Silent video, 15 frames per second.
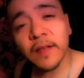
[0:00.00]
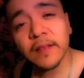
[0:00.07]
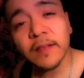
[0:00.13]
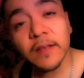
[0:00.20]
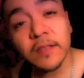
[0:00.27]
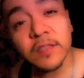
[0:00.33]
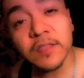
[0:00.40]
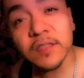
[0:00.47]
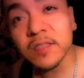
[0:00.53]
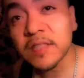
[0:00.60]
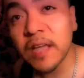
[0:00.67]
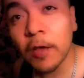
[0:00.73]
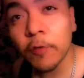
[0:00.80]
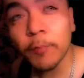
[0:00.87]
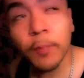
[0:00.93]
that he's a
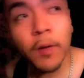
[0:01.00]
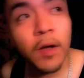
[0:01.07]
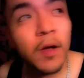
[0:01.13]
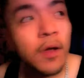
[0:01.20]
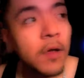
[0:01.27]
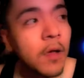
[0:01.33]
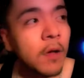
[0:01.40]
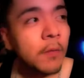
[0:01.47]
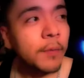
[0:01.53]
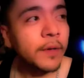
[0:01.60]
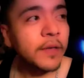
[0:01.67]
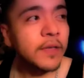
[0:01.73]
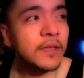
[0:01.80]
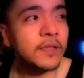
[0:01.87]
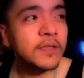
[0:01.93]
southpaw, but
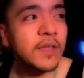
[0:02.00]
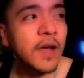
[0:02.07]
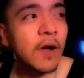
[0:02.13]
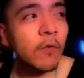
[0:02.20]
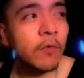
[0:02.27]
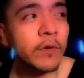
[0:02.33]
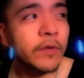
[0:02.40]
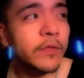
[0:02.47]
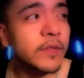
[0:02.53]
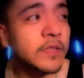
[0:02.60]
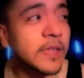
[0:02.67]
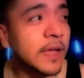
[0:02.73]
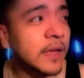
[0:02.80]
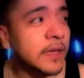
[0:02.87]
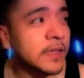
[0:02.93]
he's got one of the
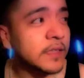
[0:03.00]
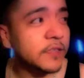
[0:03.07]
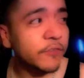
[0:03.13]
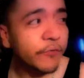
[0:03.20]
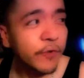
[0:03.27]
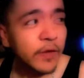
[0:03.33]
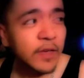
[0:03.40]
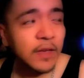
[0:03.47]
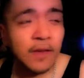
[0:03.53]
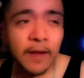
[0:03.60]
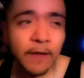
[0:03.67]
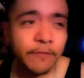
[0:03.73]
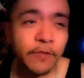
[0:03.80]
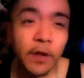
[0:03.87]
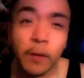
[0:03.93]
deadliest freaking
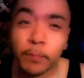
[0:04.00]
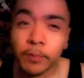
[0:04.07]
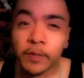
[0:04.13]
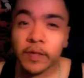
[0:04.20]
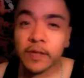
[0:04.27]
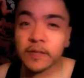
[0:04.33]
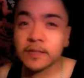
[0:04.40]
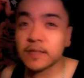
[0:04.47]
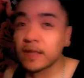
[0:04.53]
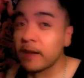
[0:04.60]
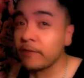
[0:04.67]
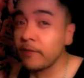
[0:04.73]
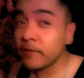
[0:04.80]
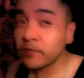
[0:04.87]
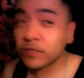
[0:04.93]
left uppercuts that
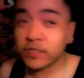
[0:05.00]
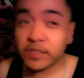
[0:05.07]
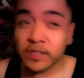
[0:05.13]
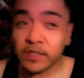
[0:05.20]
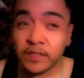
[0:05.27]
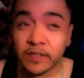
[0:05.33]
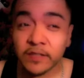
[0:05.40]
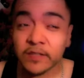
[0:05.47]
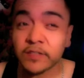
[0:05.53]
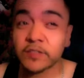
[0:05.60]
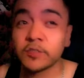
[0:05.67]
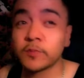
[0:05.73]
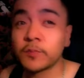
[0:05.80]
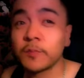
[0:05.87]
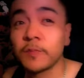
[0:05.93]
I've ever seen in the
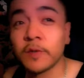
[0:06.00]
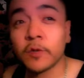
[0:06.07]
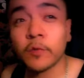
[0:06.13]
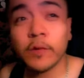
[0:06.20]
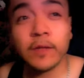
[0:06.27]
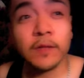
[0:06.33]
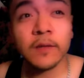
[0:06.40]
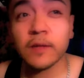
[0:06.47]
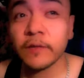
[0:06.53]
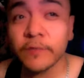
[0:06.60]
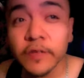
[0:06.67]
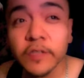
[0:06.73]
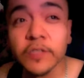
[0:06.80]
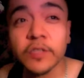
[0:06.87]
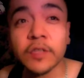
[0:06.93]
super middleweight
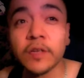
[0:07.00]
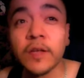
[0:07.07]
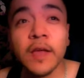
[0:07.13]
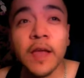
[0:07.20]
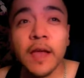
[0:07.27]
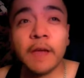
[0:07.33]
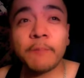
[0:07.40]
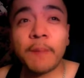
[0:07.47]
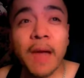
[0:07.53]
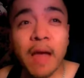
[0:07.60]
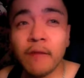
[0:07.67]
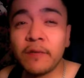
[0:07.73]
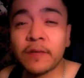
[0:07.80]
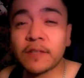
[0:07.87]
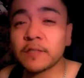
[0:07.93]
division. And
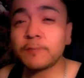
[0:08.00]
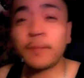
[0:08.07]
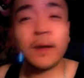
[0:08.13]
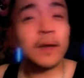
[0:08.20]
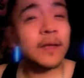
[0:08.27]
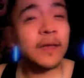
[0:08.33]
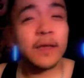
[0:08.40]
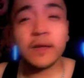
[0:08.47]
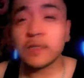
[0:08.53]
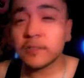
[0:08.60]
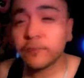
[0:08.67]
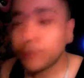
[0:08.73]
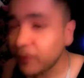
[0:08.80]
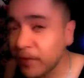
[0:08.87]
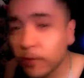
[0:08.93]
Pavlik is barely getting his
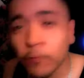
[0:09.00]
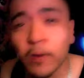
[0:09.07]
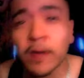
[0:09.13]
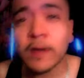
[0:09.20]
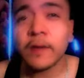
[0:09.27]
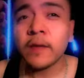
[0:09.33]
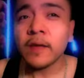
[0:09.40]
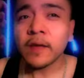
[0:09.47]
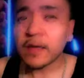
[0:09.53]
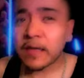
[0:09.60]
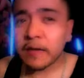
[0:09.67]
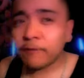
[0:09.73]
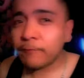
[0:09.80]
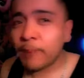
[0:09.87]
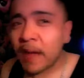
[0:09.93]
feet wet.
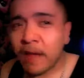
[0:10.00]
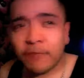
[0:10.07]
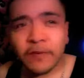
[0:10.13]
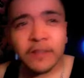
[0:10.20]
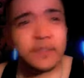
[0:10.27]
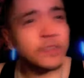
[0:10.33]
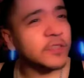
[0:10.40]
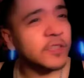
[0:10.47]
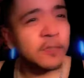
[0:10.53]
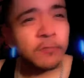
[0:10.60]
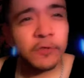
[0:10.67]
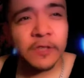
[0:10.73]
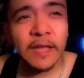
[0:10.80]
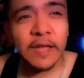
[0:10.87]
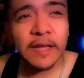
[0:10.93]
give Pavlik to
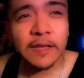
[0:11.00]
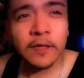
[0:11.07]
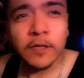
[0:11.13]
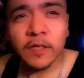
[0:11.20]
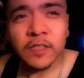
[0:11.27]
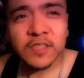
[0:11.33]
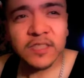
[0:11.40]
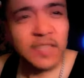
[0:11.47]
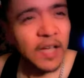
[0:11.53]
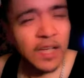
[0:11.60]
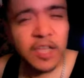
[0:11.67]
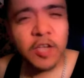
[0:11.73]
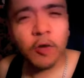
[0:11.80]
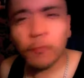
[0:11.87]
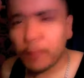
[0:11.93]
someone like Saki
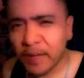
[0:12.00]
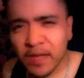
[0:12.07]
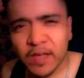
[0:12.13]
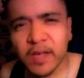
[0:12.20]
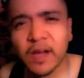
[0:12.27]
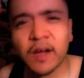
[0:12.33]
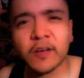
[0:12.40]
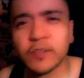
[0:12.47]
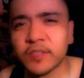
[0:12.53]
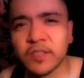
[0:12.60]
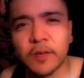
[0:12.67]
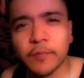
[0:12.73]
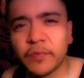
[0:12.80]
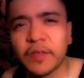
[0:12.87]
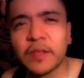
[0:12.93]
Obika or
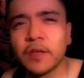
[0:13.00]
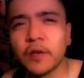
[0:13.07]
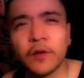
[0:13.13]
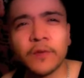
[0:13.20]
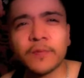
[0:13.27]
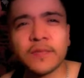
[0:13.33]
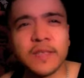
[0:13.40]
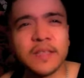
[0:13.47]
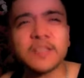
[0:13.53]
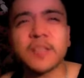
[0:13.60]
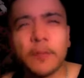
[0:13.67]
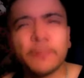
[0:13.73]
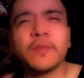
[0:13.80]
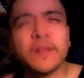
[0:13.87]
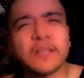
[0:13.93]
something. You know what I'm saying?
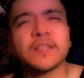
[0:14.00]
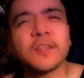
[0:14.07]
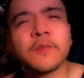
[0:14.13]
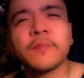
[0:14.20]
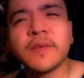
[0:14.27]
Something that's gonna be